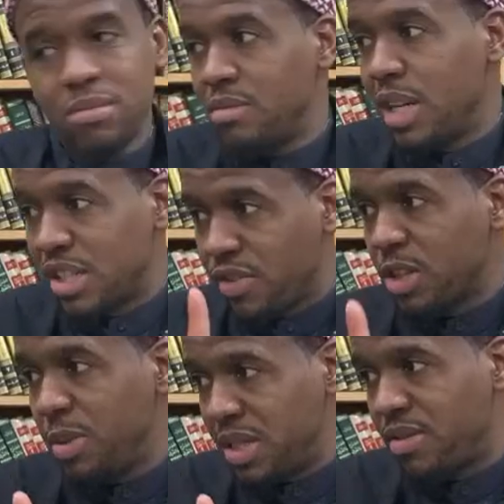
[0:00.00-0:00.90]
That's the first
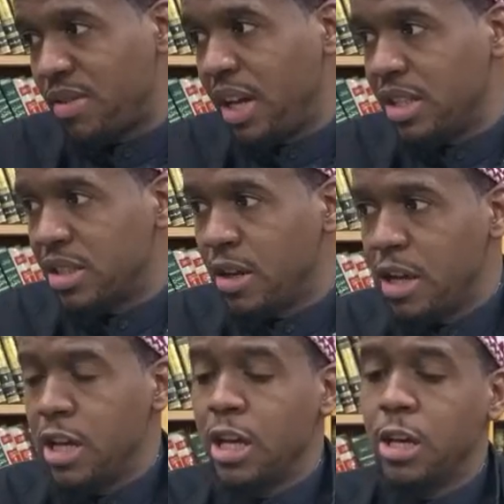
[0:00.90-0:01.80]
piece of advice.
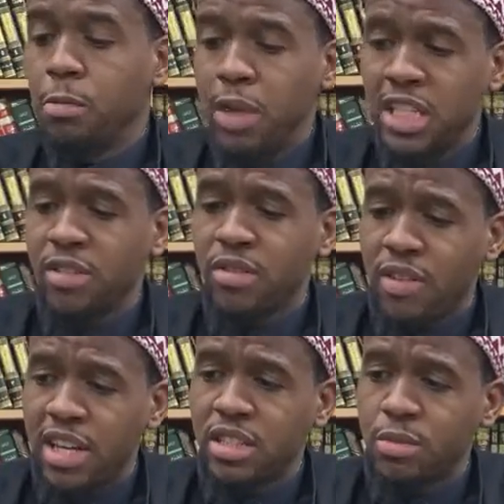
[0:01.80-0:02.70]
Piece of
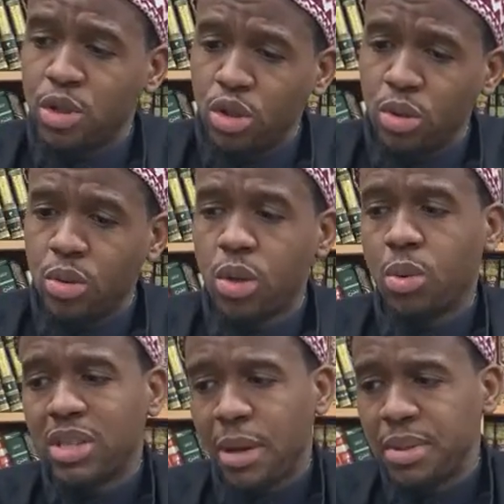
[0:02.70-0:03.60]
advice number 2,
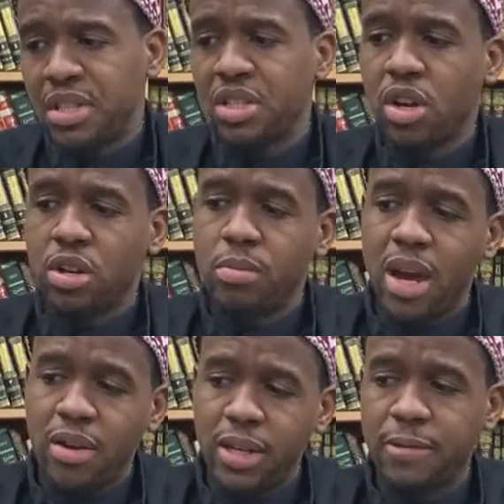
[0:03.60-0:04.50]
what type of sister are you
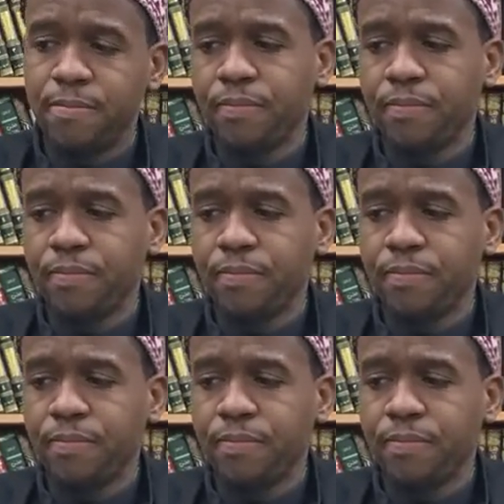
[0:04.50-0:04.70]
marrying?